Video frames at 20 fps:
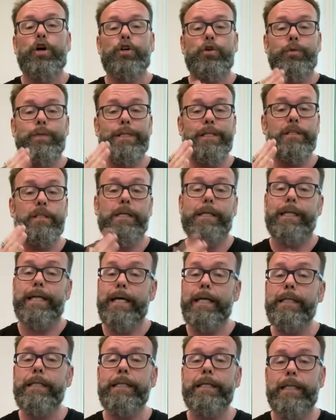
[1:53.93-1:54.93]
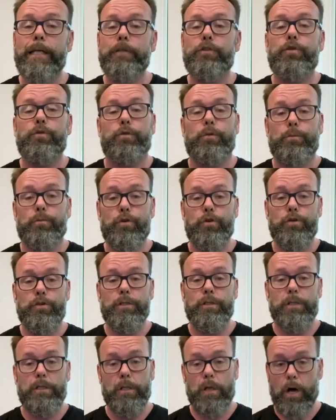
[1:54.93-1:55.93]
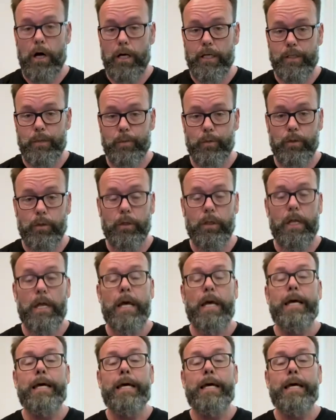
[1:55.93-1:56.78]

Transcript: You need to likely get to an emergency hospital.